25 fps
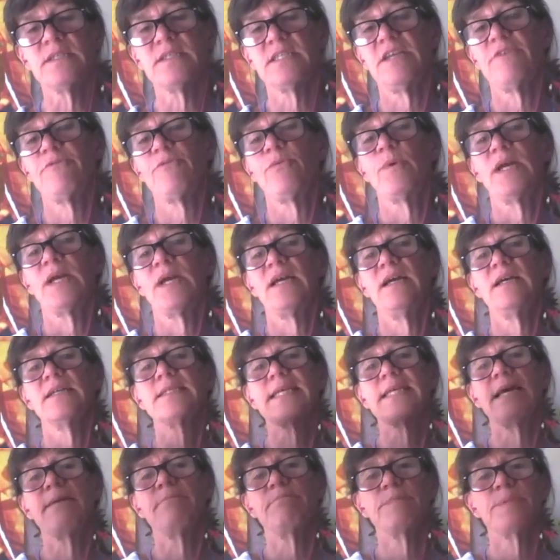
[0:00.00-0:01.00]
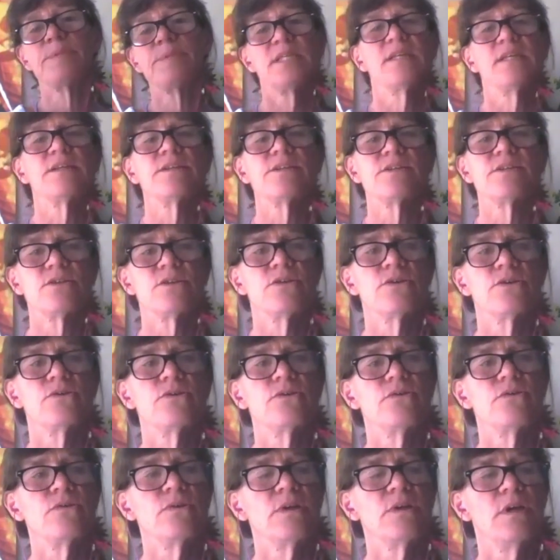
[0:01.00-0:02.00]
If we're attempting
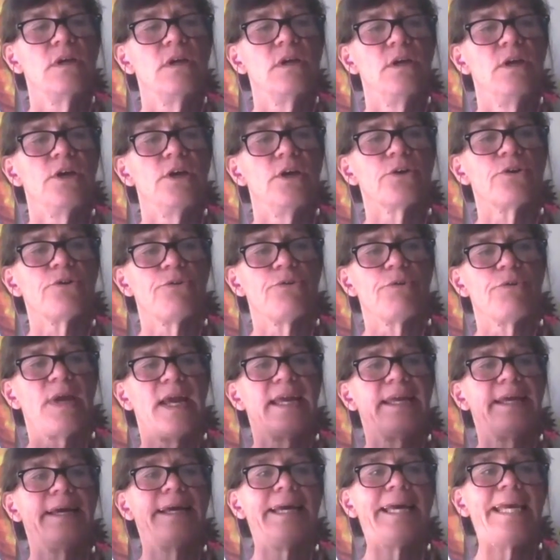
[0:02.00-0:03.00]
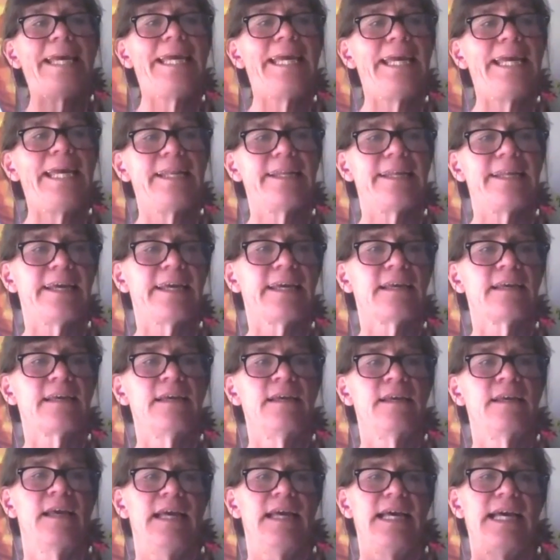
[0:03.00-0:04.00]
to create a healing
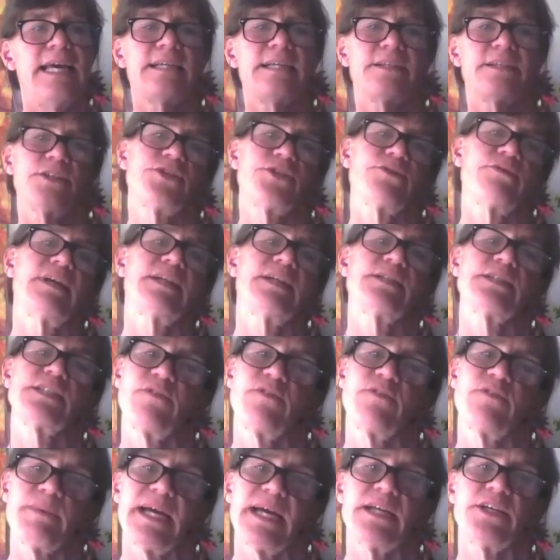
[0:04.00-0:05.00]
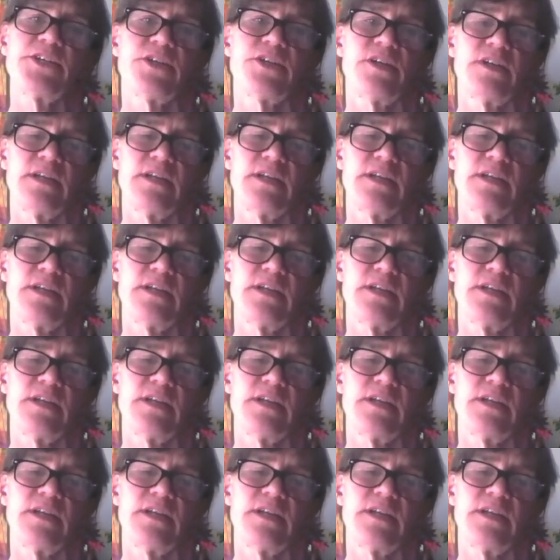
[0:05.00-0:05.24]
and a transformation